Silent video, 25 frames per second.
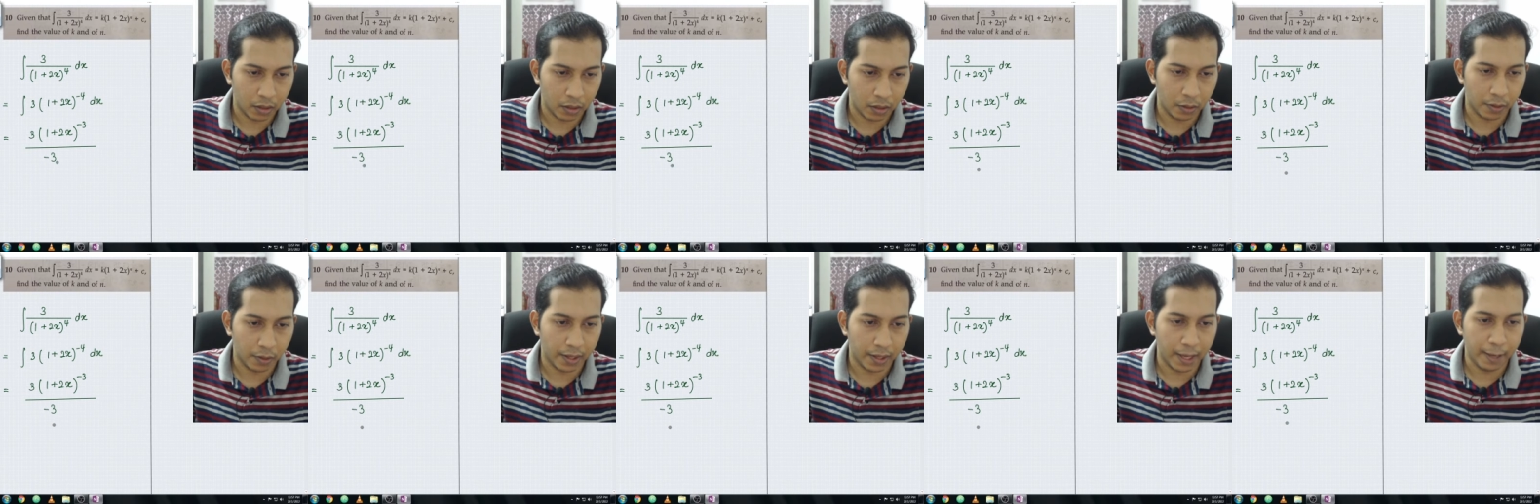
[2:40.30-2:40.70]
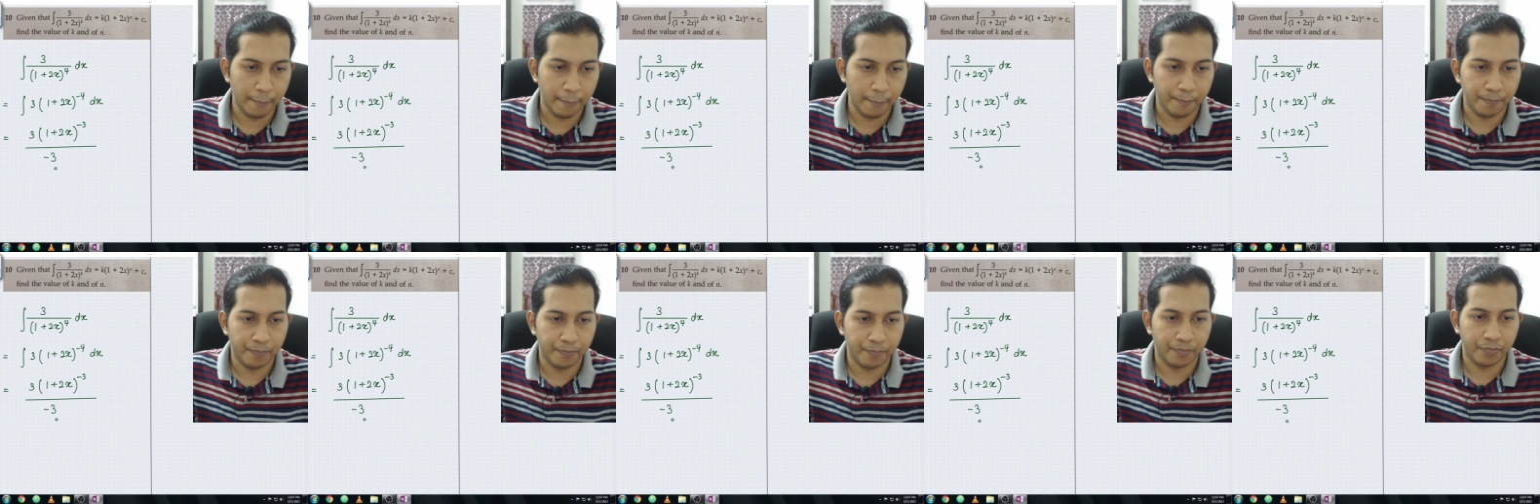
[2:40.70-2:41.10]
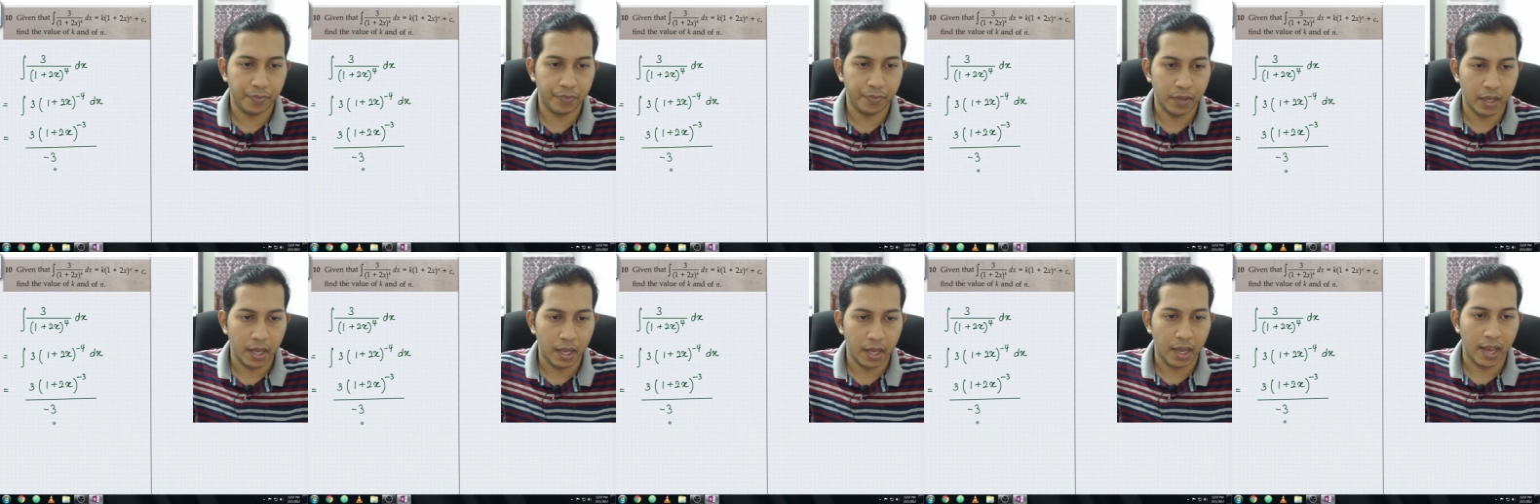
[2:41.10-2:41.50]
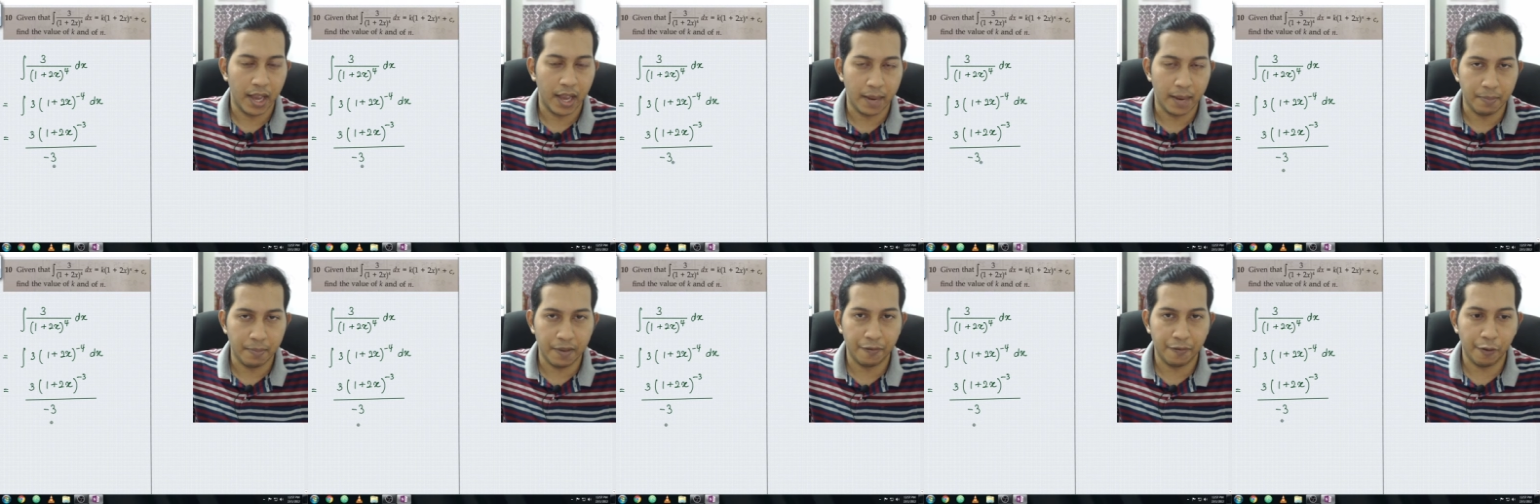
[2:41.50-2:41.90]
Okay,
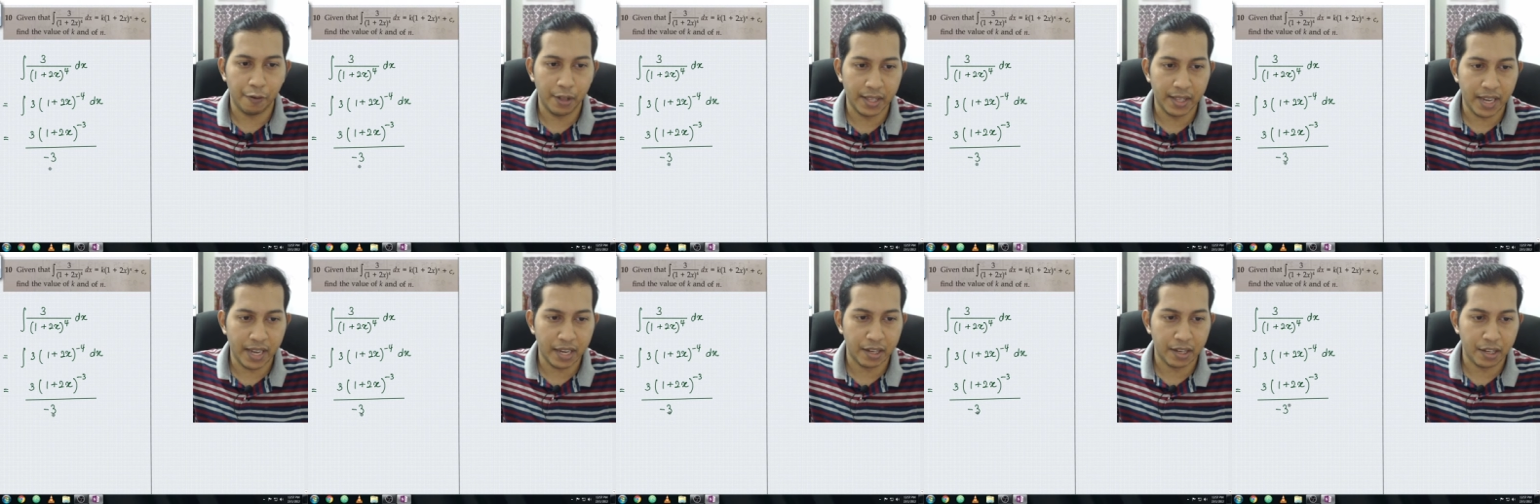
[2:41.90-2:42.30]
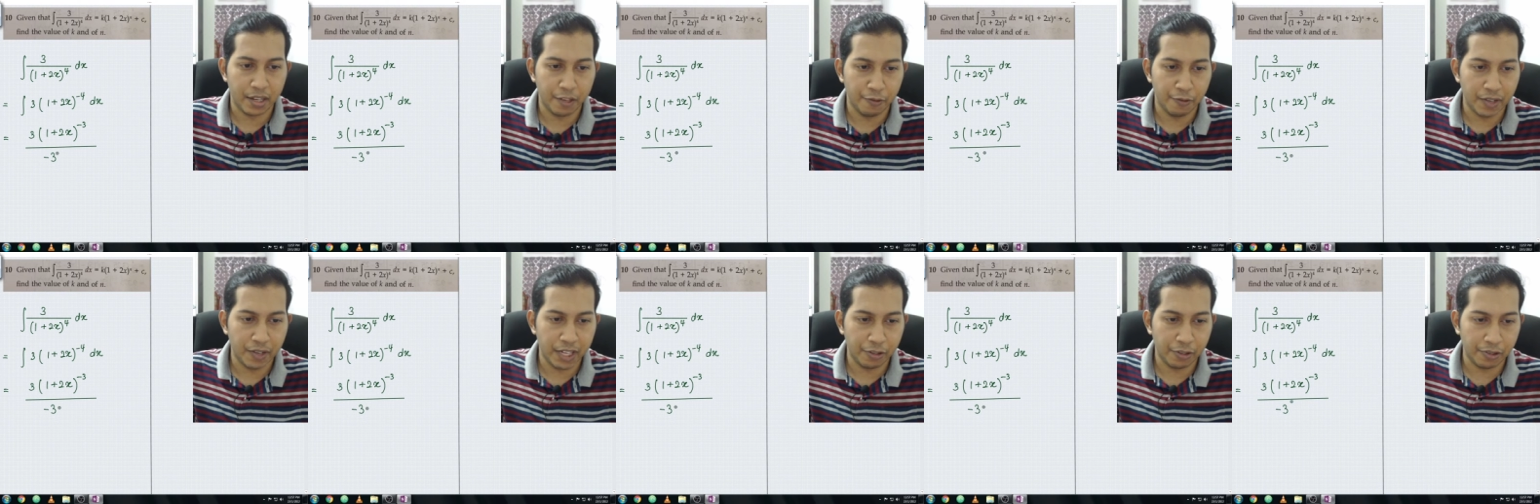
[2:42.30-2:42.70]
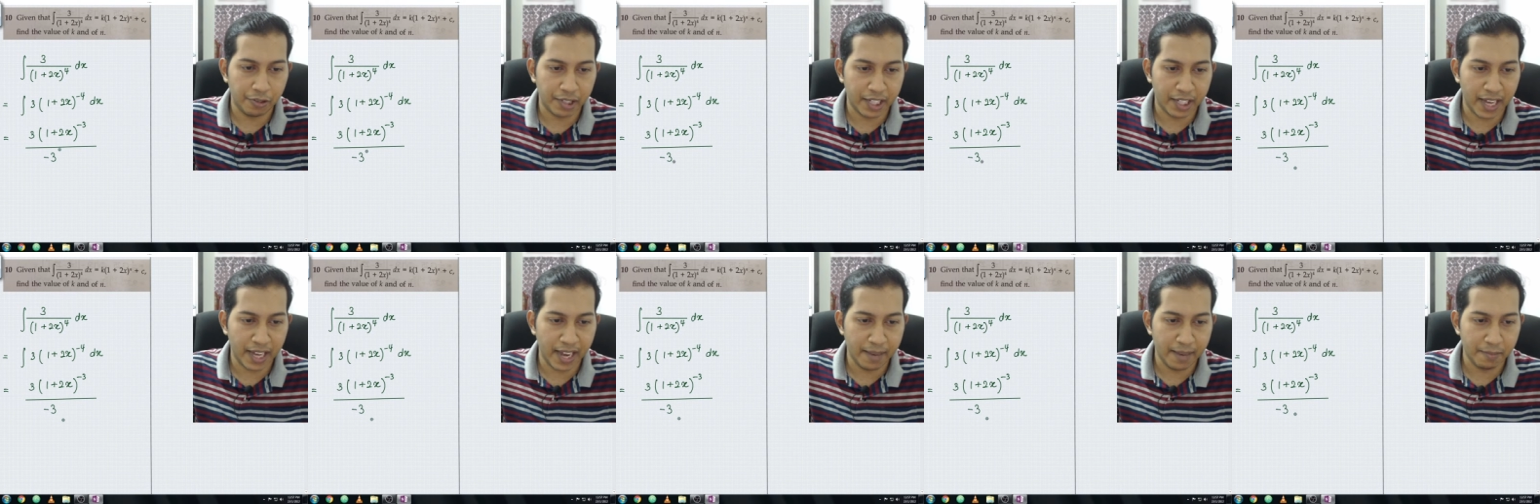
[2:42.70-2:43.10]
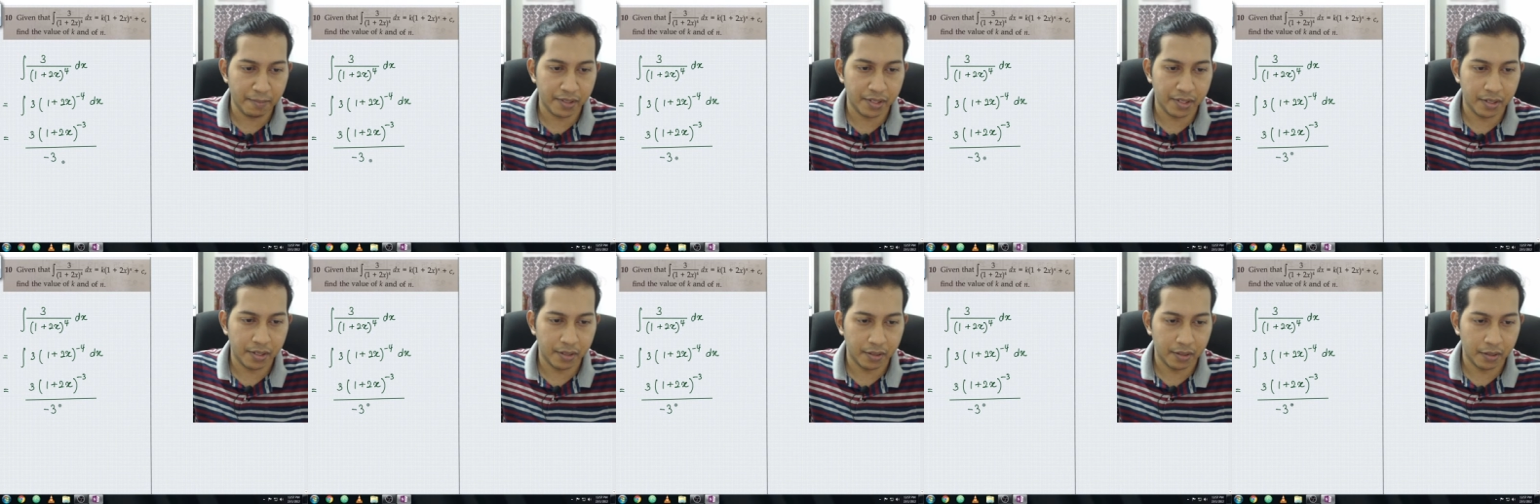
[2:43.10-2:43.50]
and before that you need to
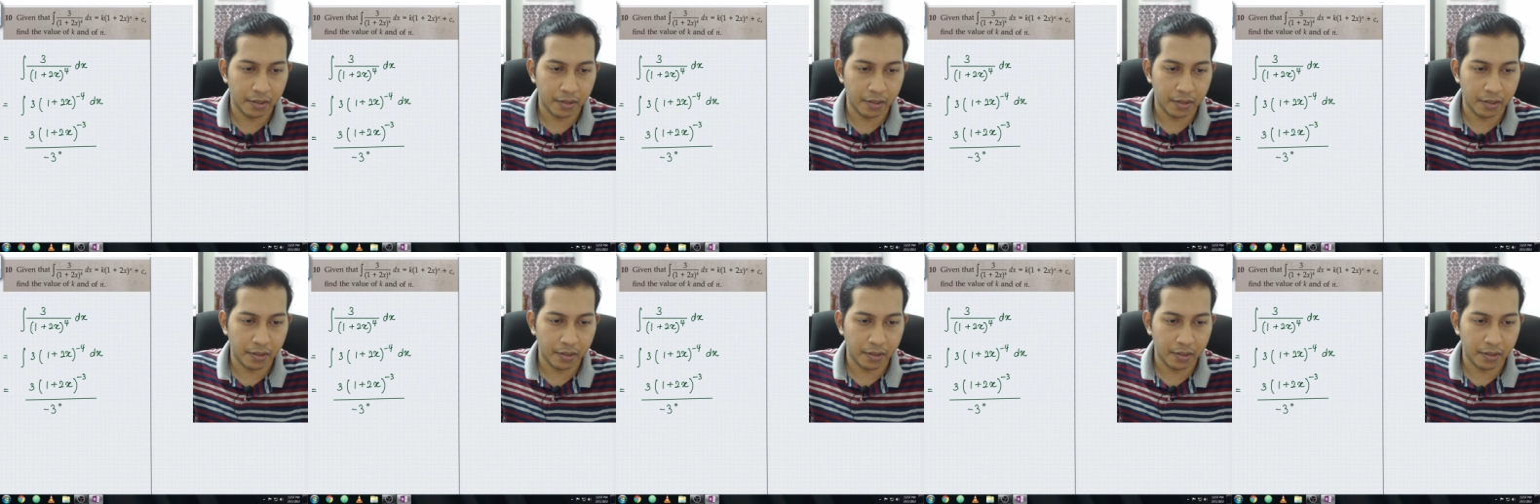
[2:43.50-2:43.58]
times